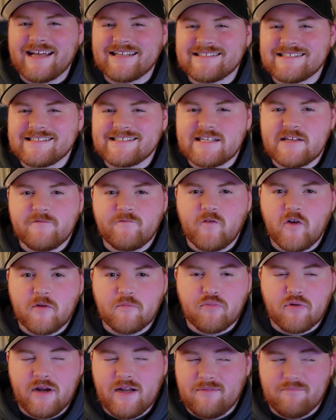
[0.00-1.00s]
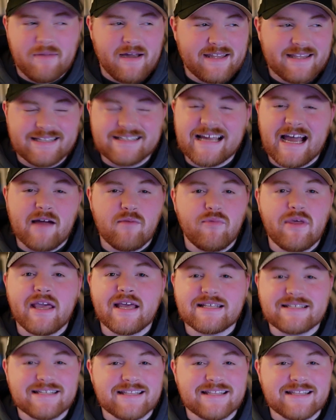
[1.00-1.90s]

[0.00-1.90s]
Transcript: SEC footprint by the time we get